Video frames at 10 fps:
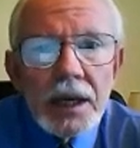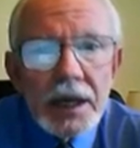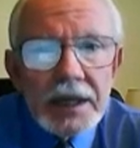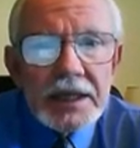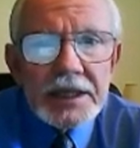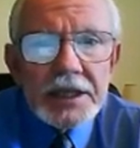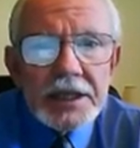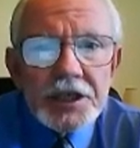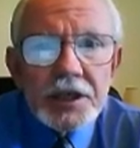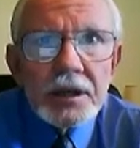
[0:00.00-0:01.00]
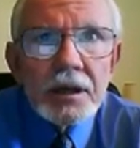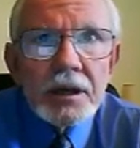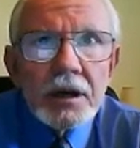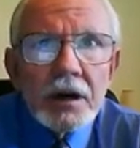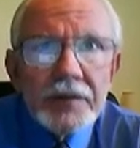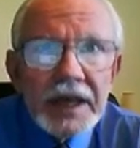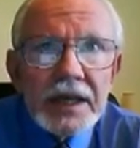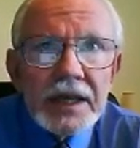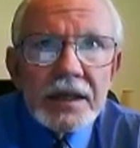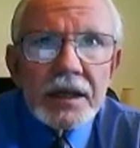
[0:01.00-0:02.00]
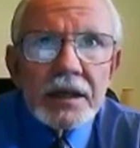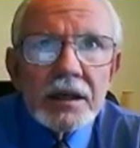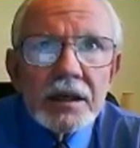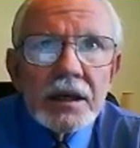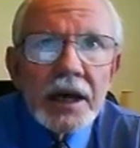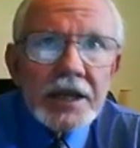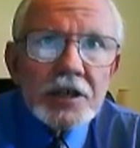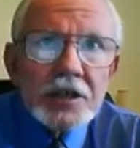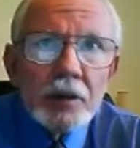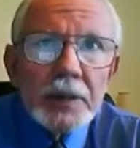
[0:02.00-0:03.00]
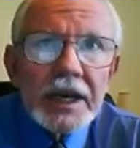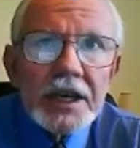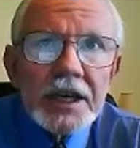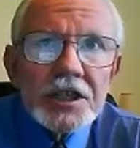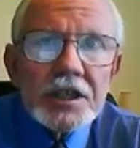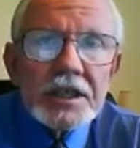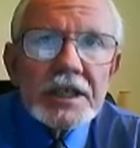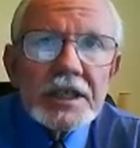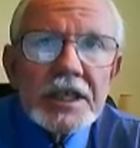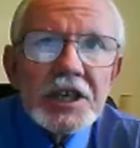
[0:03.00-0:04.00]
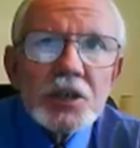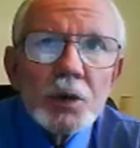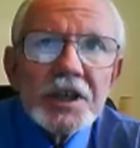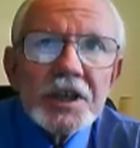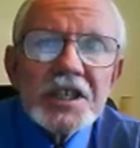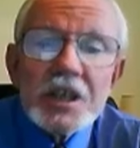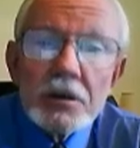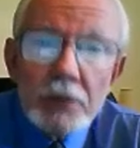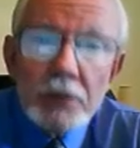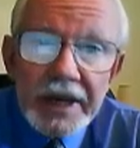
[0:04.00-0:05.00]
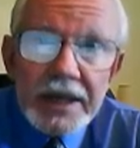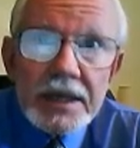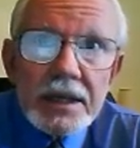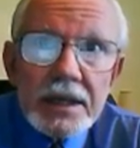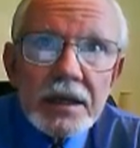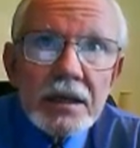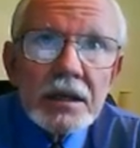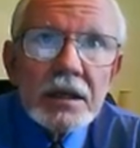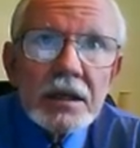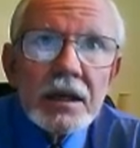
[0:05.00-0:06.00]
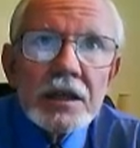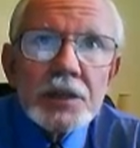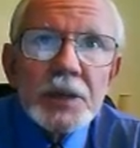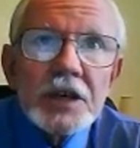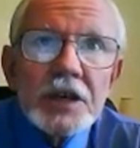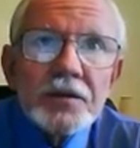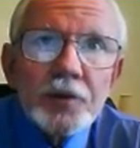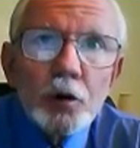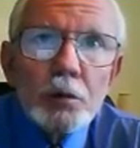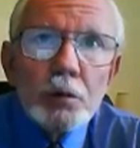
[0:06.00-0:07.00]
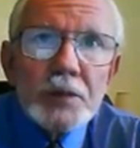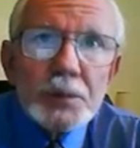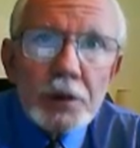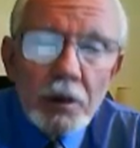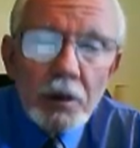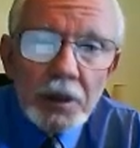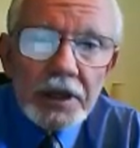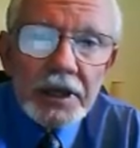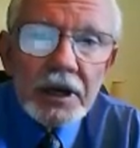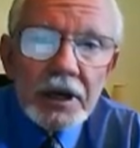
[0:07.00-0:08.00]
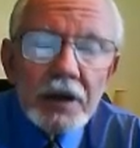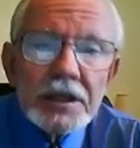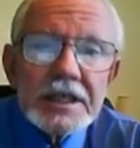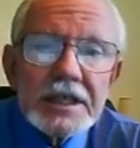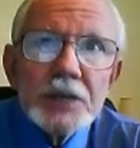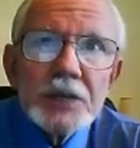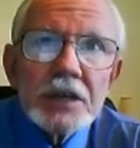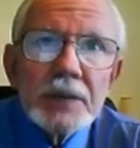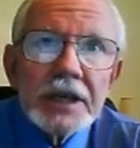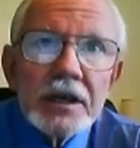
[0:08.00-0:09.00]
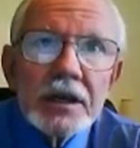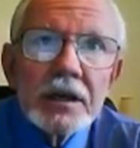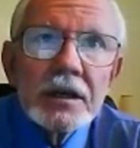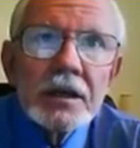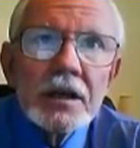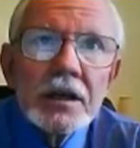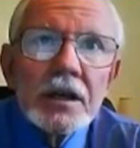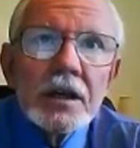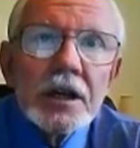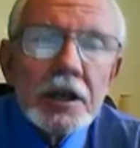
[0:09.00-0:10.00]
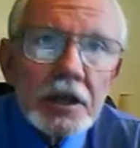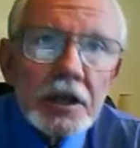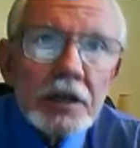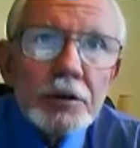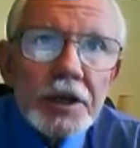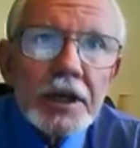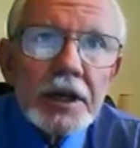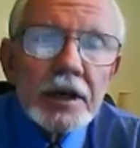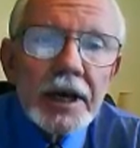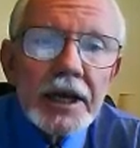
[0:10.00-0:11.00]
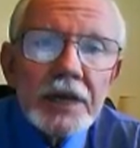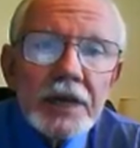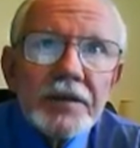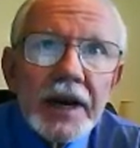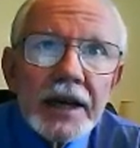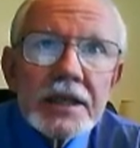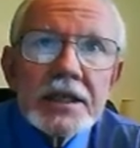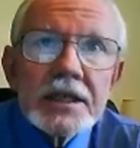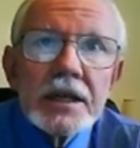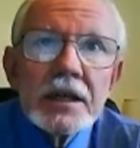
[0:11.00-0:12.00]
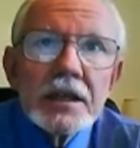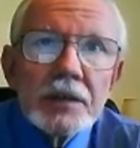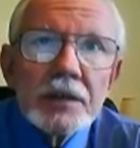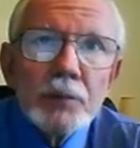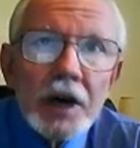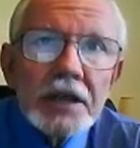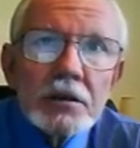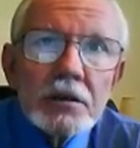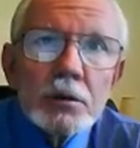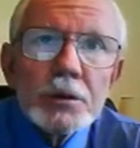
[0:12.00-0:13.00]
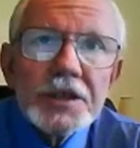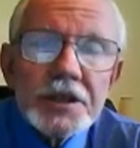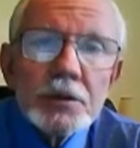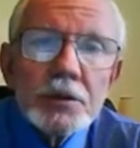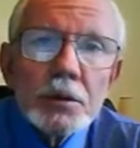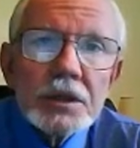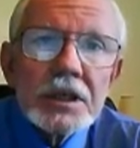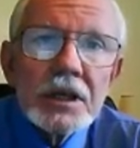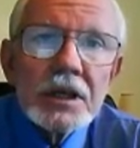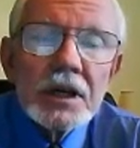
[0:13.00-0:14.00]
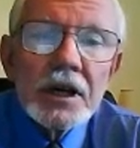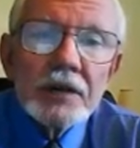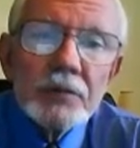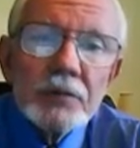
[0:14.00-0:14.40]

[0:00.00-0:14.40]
Any teacher of anything has an obligation to teach what is correct, to be informed properly on the subject matter, including any facts that might cause thought and